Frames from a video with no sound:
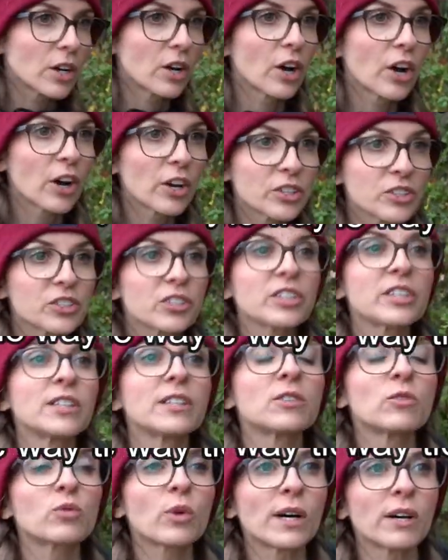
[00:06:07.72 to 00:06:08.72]

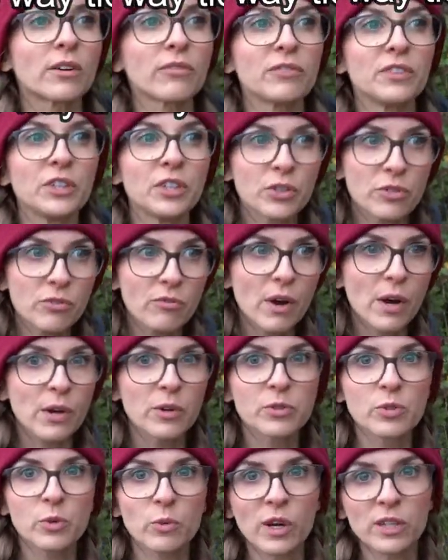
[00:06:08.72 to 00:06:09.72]
112
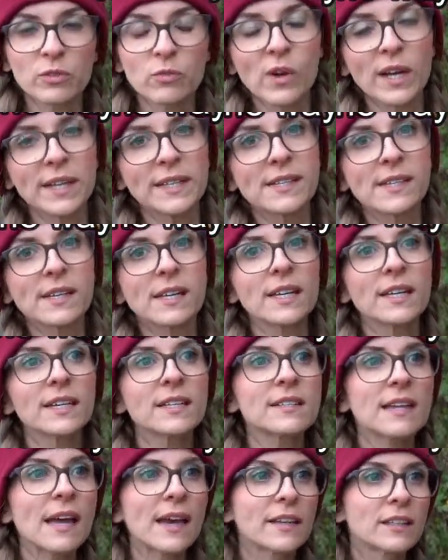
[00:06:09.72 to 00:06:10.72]
euros one-way
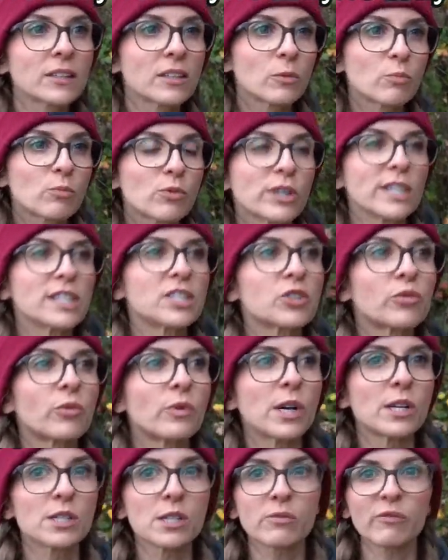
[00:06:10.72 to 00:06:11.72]
ticket and the bridge
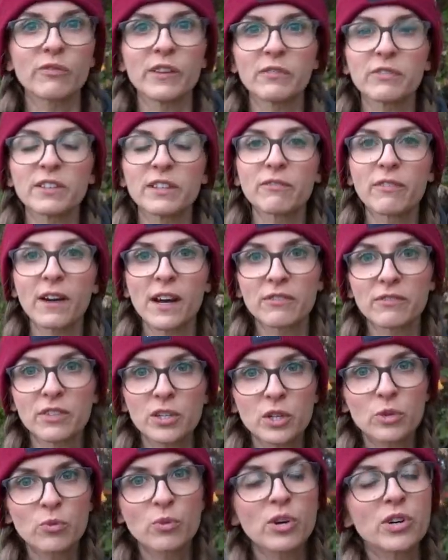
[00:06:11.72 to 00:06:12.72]
was 55
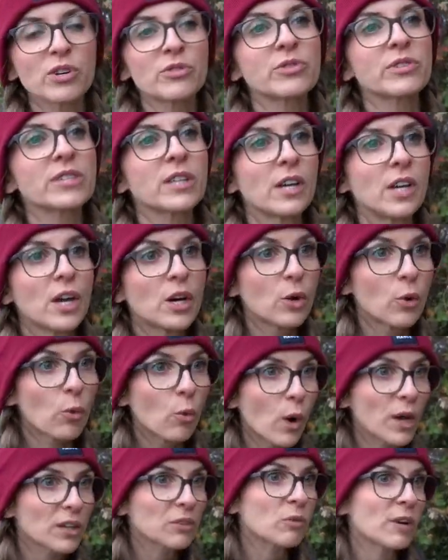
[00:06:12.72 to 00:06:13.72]
euros
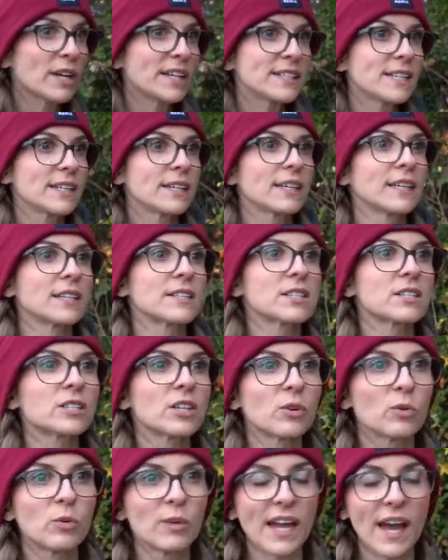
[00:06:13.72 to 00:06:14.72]
one-way ticket.
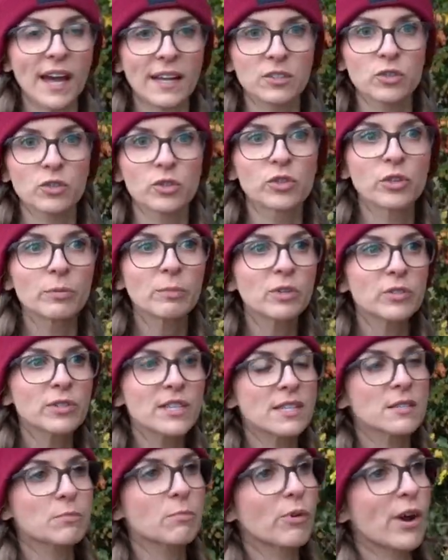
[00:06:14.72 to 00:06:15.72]
So we had to double
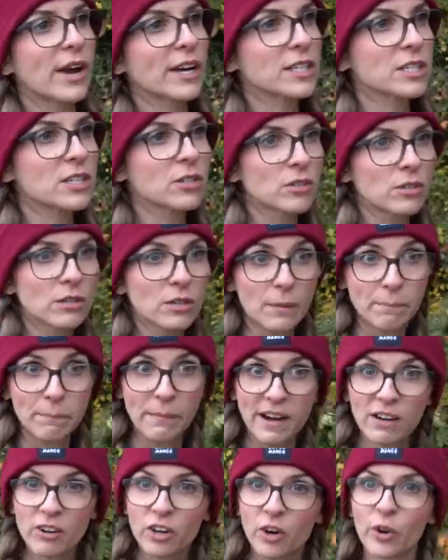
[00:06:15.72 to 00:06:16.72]
this price to come
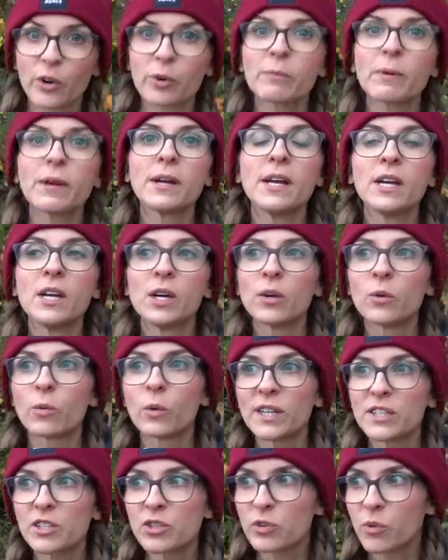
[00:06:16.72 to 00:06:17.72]
back home,
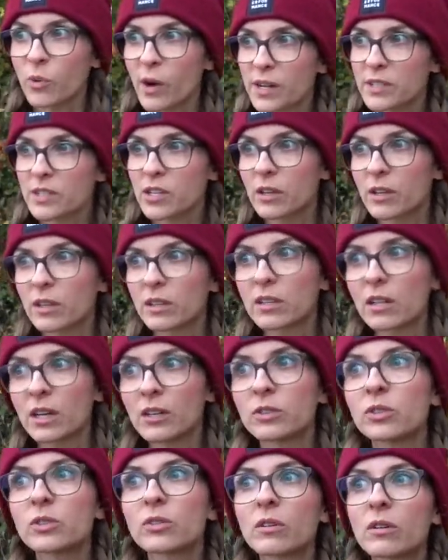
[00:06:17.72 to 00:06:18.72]
which was a
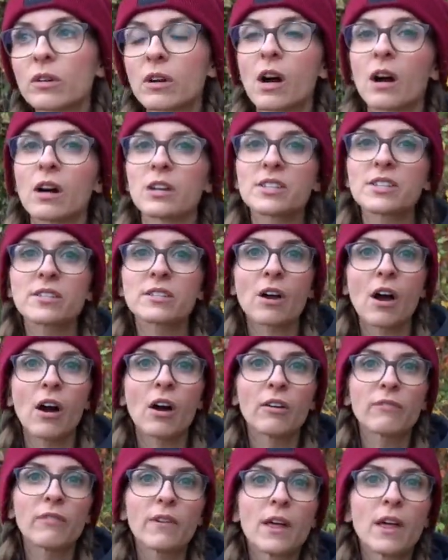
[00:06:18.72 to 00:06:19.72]
total cost
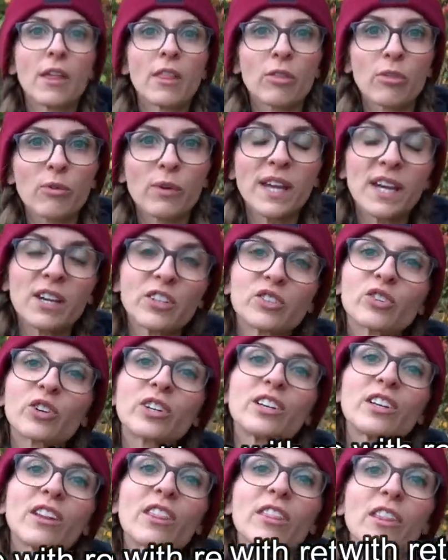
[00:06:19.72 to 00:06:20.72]
of
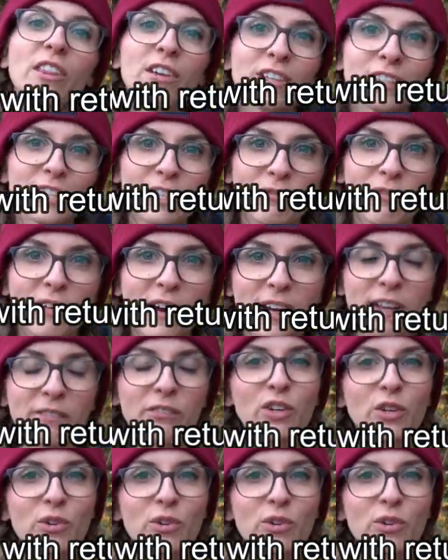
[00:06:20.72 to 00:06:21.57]
335